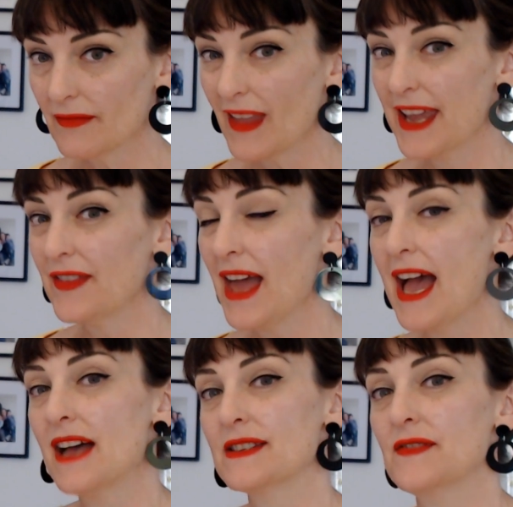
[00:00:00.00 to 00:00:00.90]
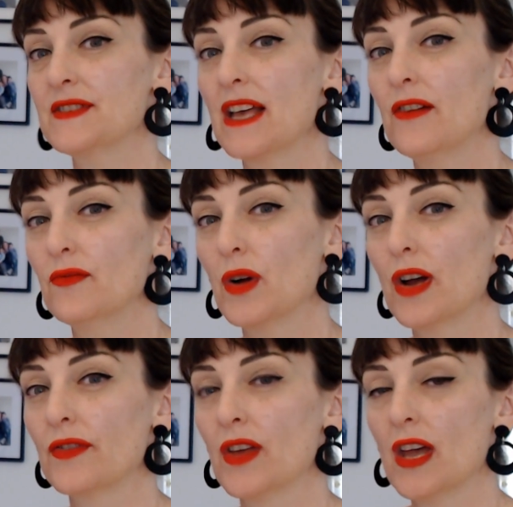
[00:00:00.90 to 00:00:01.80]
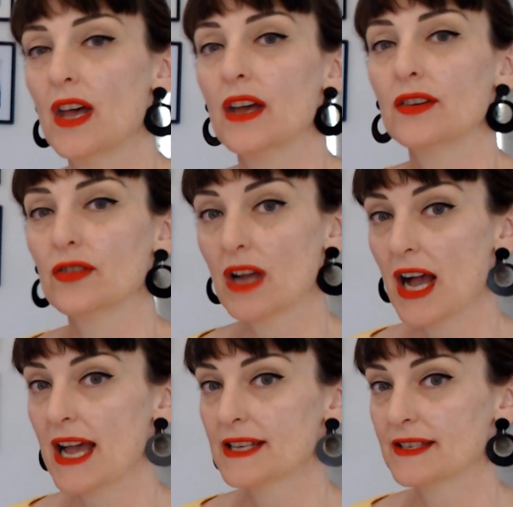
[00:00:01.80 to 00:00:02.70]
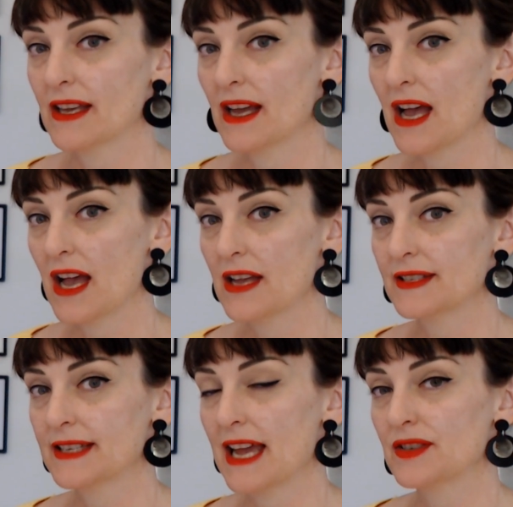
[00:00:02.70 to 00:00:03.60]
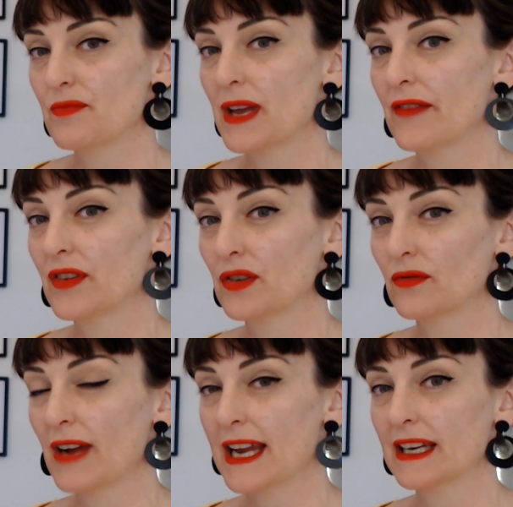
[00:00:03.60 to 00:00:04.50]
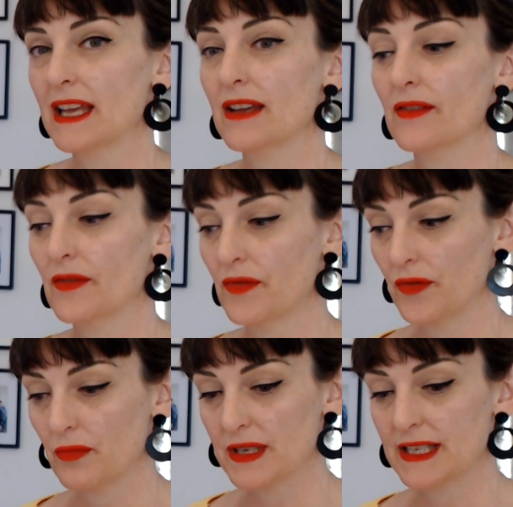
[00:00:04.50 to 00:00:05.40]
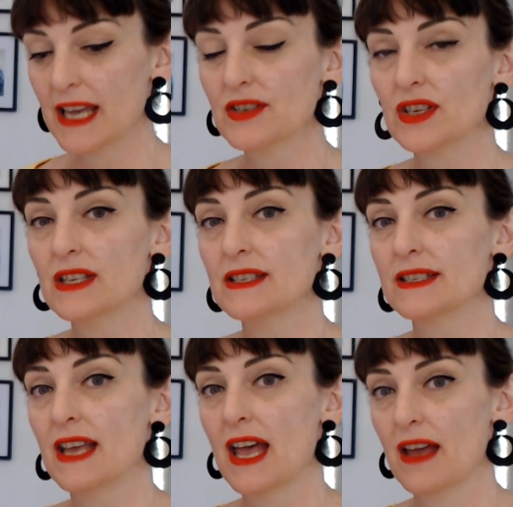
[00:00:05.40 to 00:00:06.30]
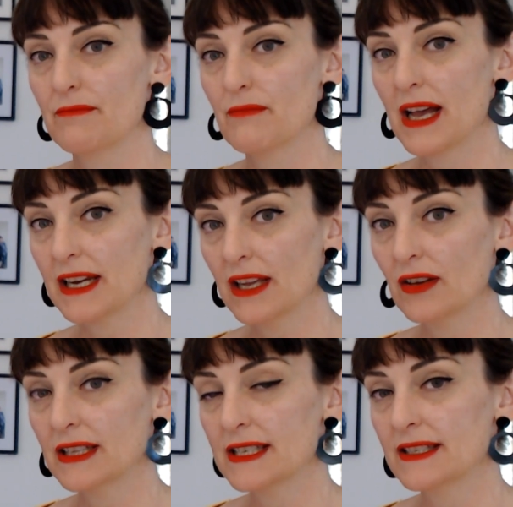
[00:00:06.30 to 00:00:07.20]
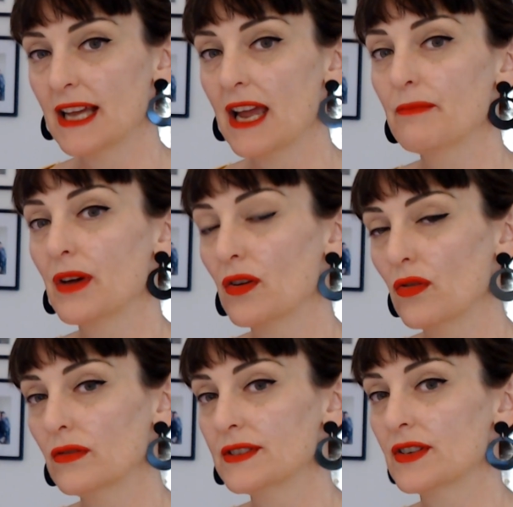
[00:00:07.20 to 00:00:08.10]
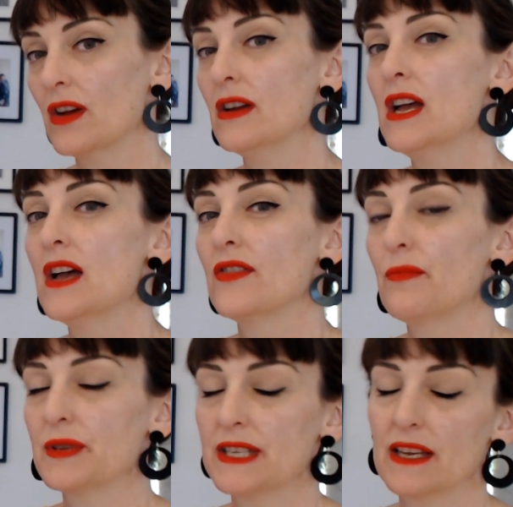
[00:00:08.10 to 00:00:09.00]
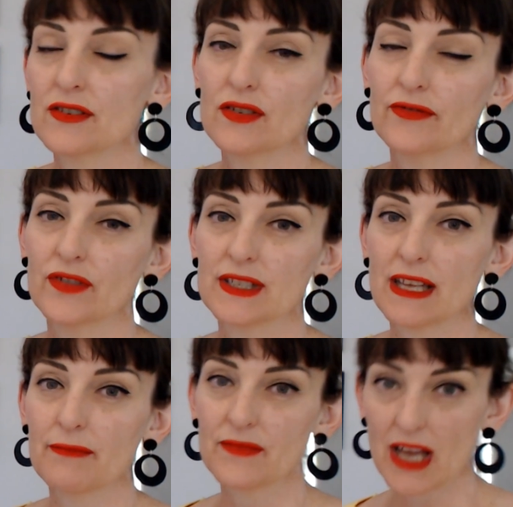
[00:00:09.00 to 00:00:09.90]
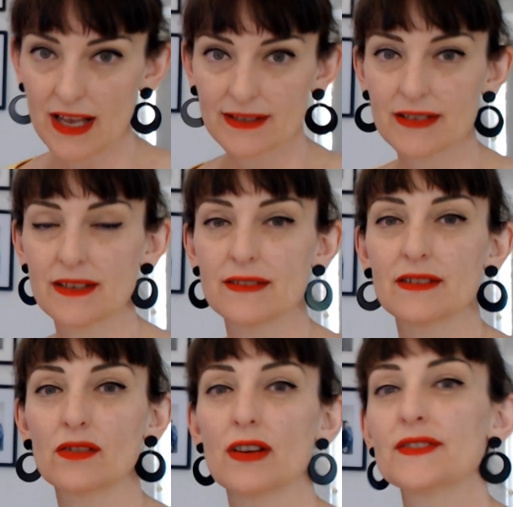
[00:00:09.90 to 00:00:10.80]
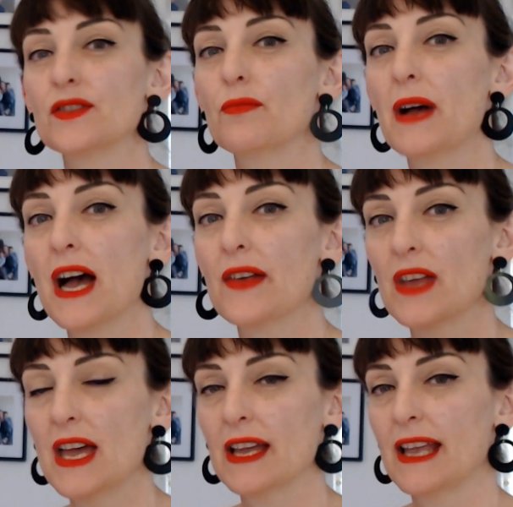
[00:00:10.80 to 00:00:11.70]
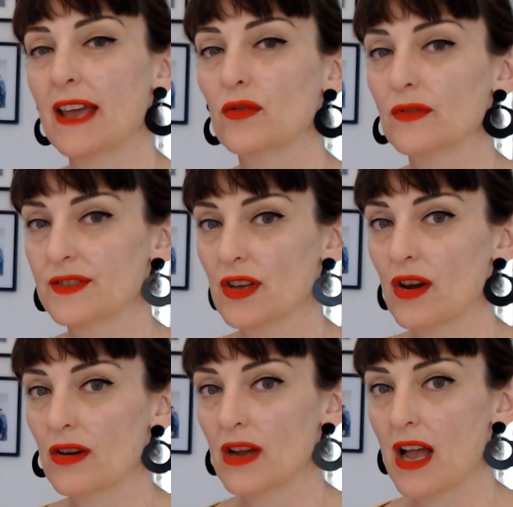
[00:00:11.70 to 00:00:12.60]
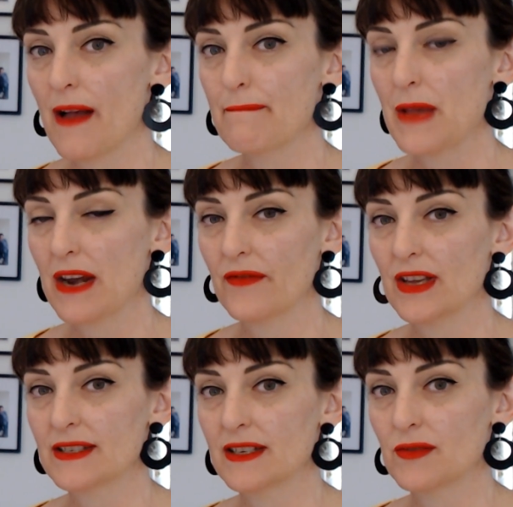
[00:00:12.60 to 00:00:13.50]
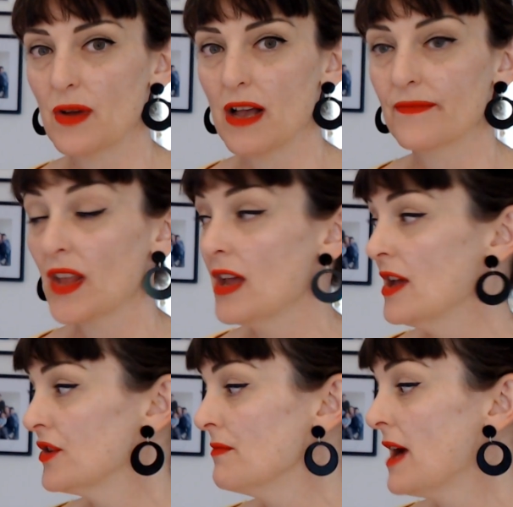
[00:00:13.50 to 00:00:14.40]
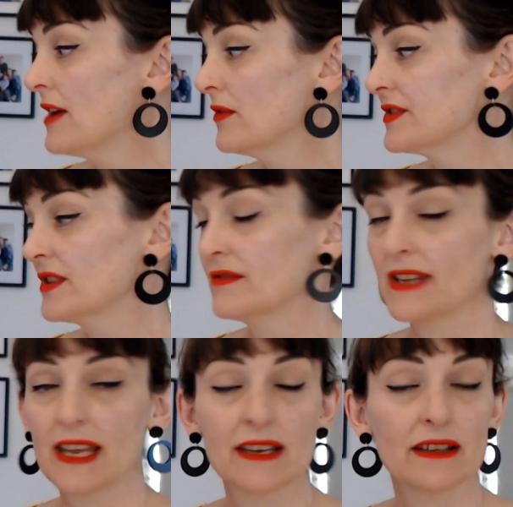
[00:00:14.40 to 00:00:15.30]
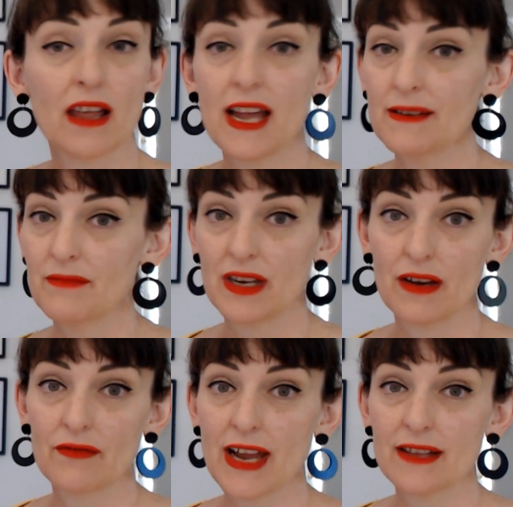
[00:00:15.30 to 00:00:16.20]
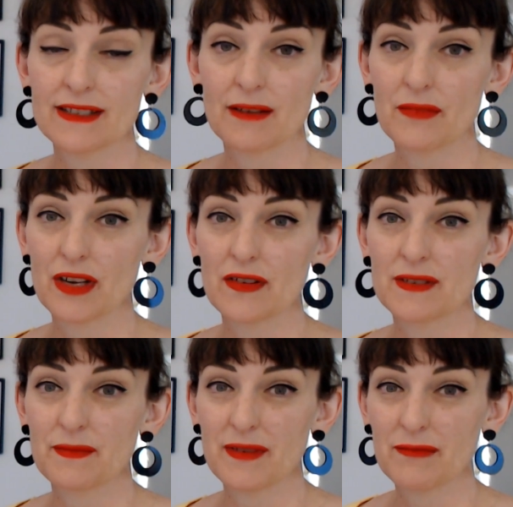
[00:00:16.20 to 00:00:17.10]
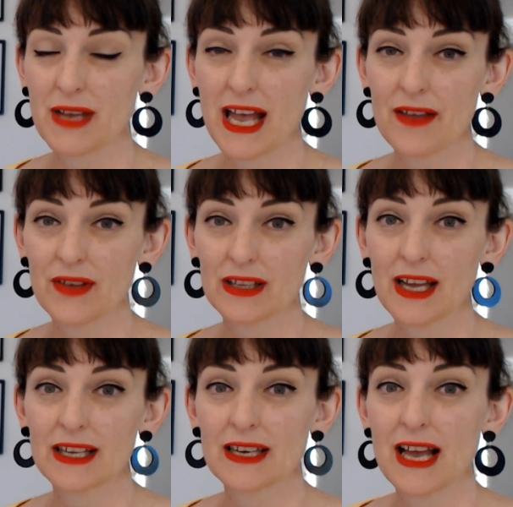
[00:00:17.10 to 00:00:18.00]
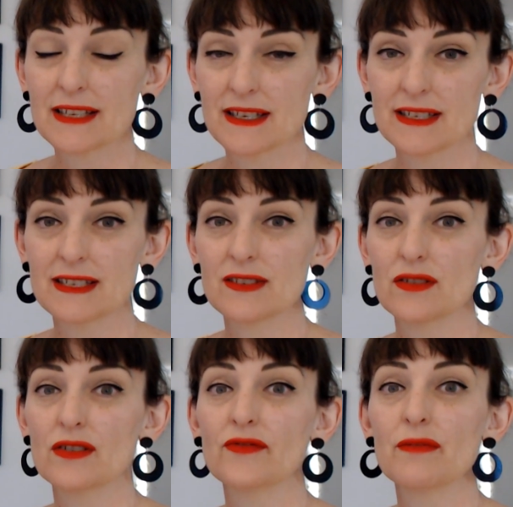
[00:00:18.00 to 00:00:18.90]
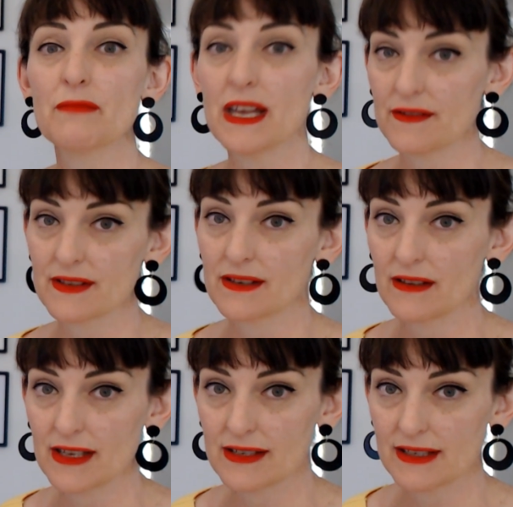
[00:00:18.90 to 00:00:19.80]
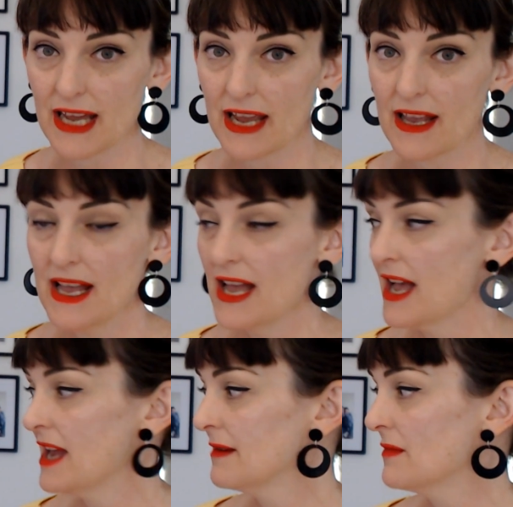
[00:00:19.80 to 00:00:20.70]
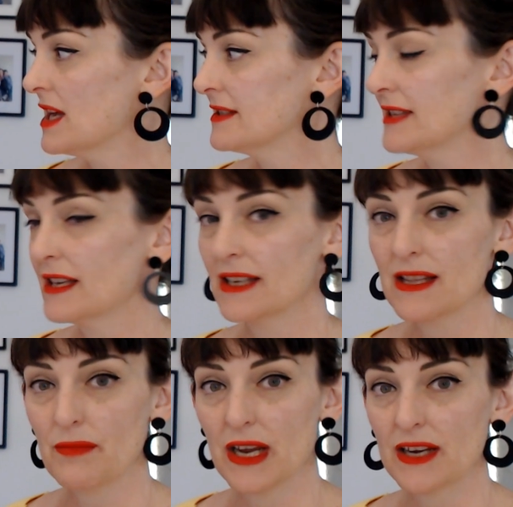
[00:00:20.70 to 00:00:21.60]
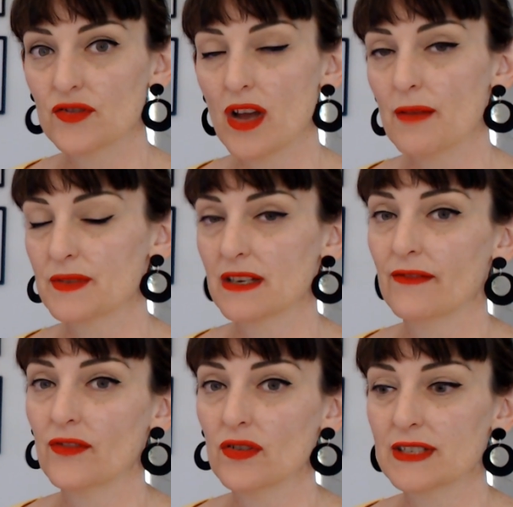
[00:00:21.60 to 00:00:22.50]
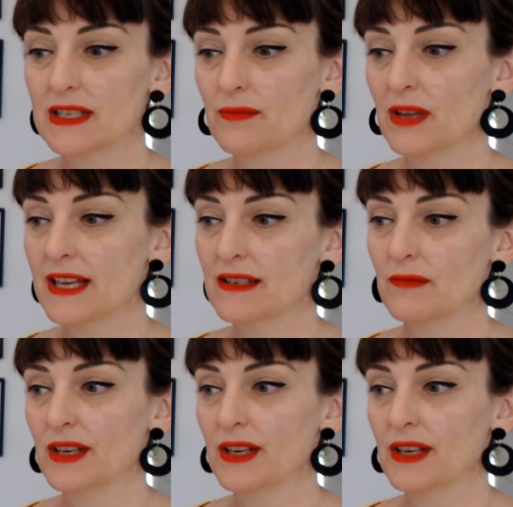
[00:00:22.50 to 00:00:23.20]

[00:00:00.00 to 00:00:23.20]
in the house of self-worth, you guys stand to benefit greatly through possessions and money on this day, but also the potential for some narcissist to cross your path can also manifest as well. You might also get enlightenment around somebody who's been behaving like a narcissist to you for months on this day, and it might suddenly, the penny drops and it falls into place. Oh my